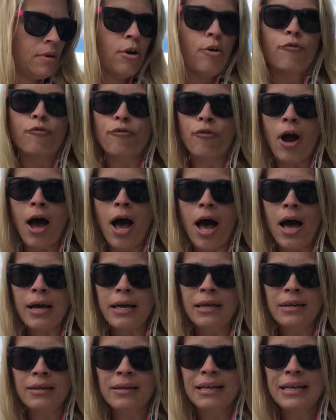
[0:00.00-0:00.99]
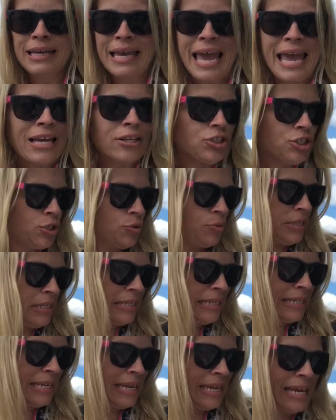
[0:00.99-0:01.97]
Frog, can't you
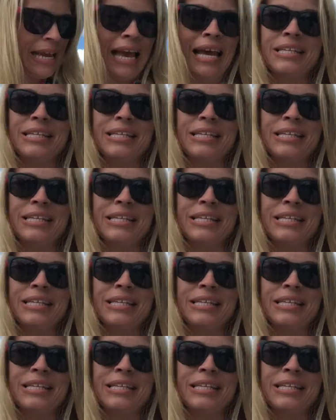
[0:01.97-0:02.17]
see?